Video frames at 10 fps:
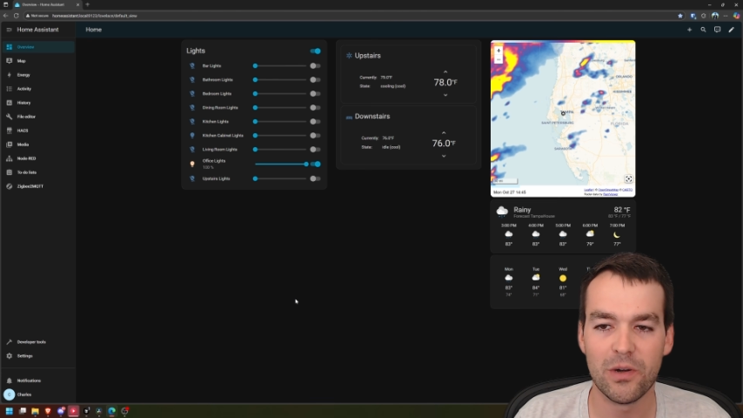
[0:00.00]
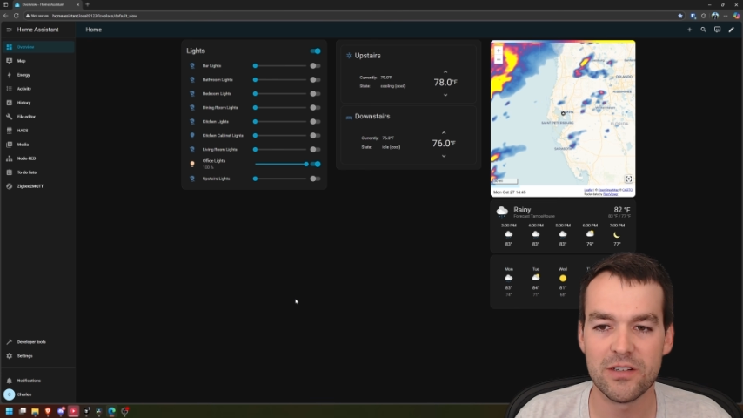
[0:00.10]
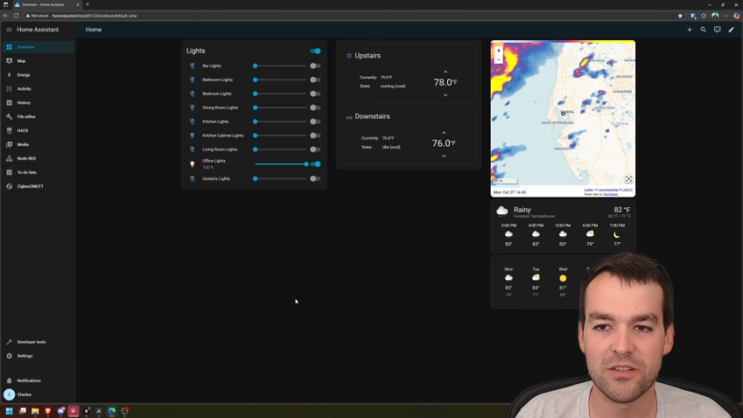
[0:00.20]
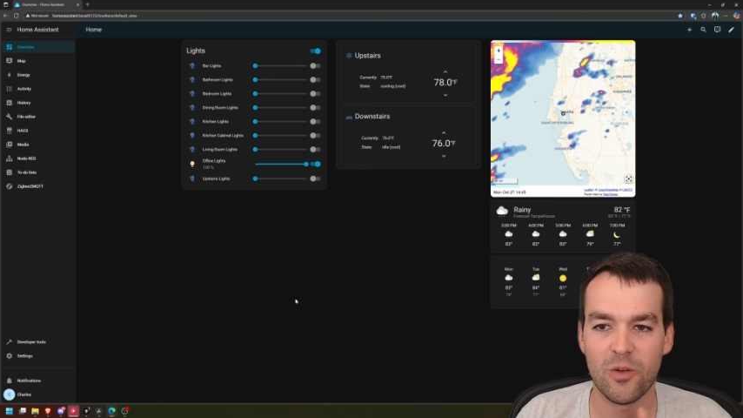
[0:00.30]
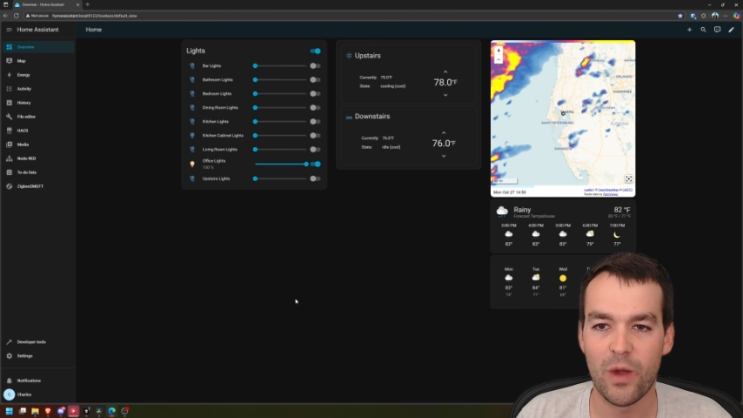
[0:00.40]

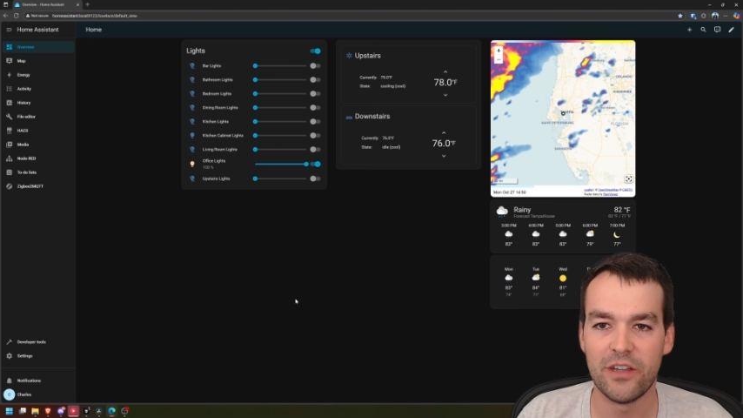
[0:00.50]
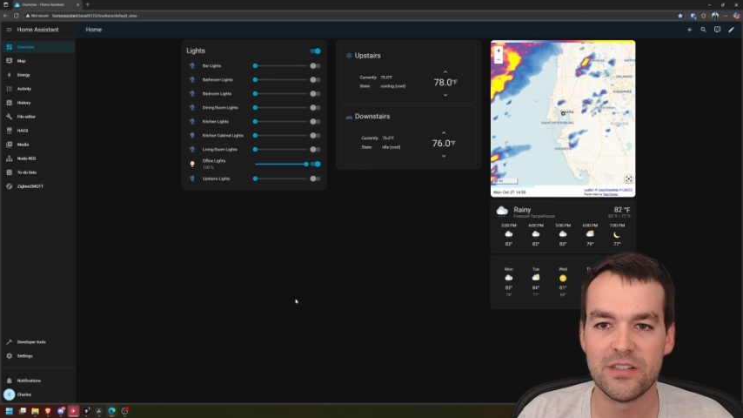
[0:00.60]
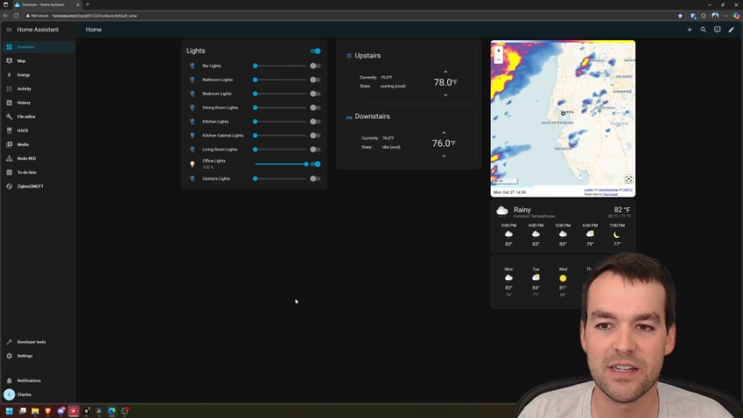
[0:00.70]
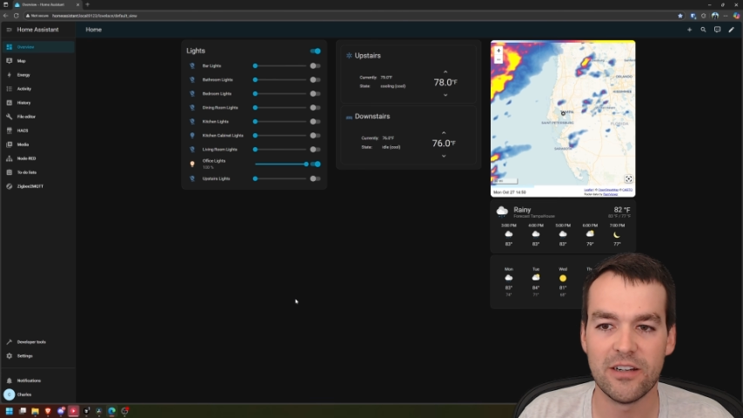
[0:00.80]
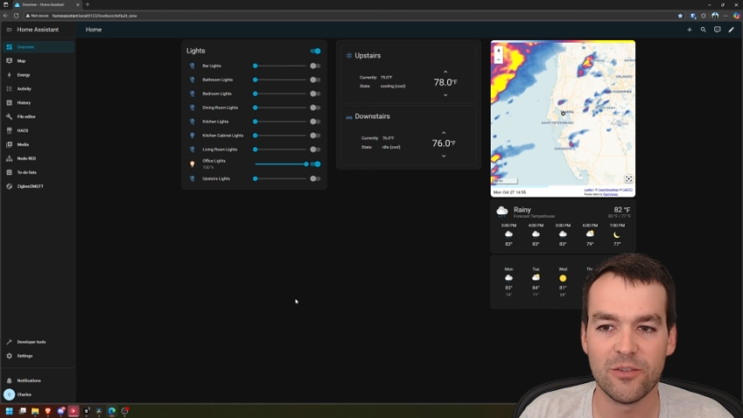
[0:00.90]
personal weather
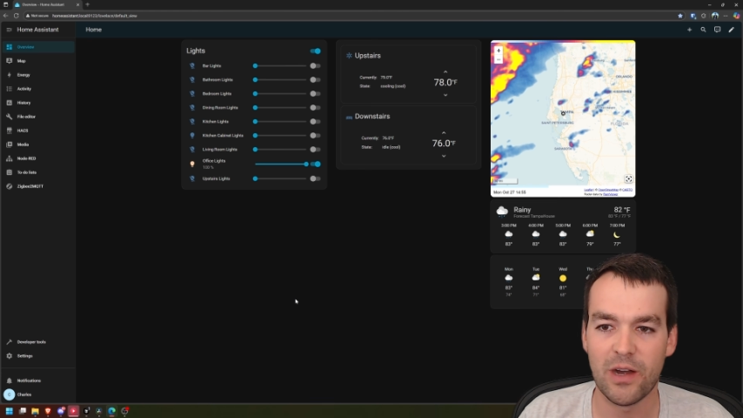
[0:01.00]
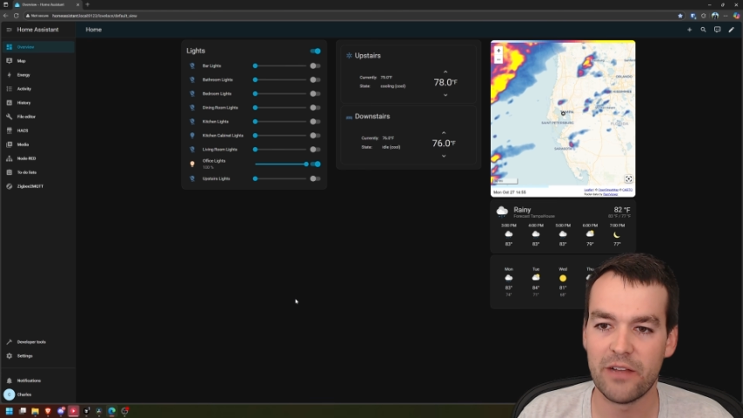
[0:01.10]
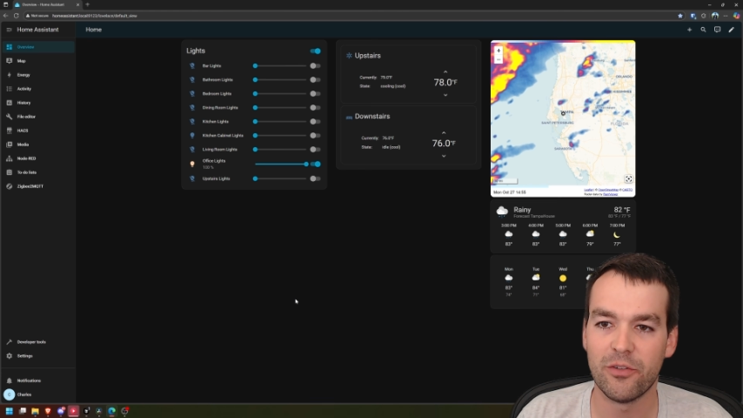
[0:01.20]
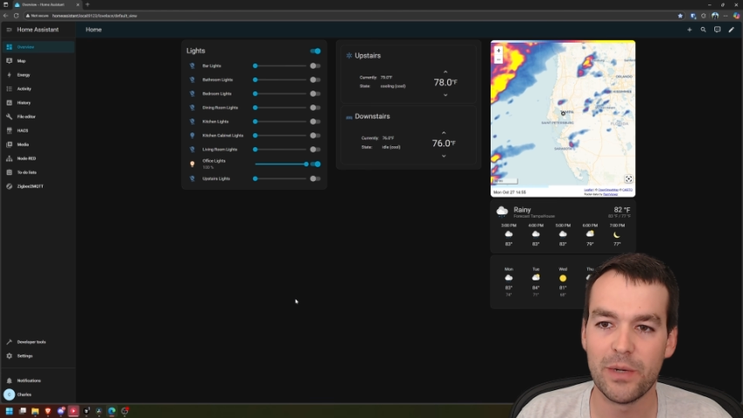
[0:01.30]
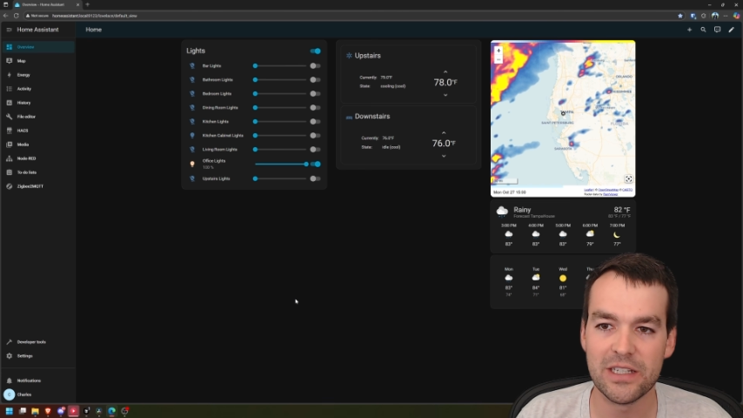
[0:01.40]
center ready
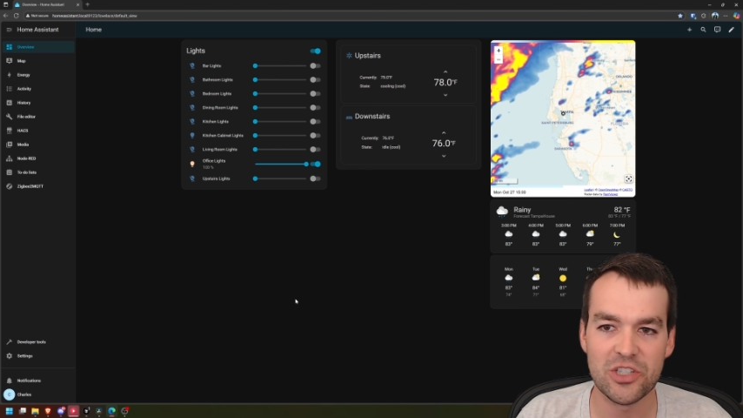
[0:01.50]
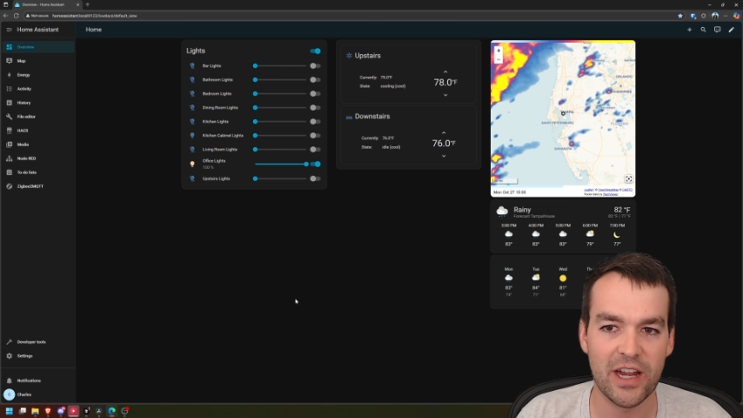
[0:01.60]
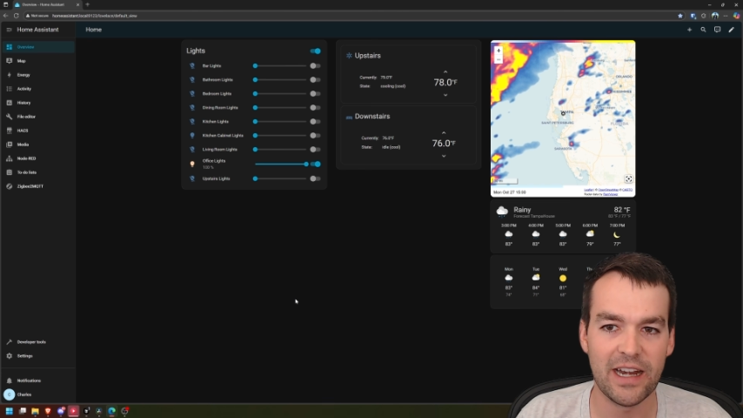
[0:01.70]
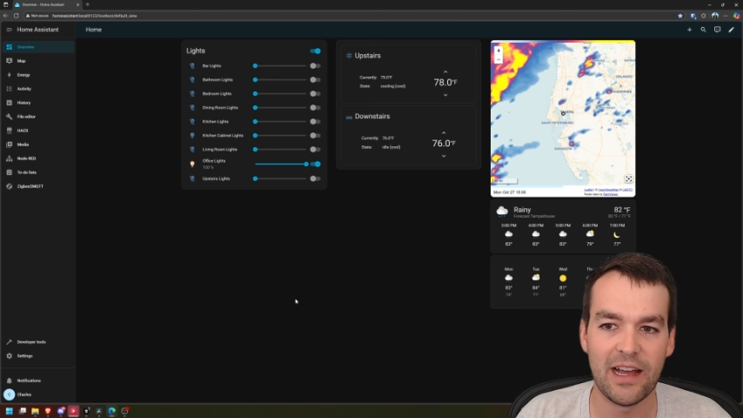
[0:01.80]
for me to check it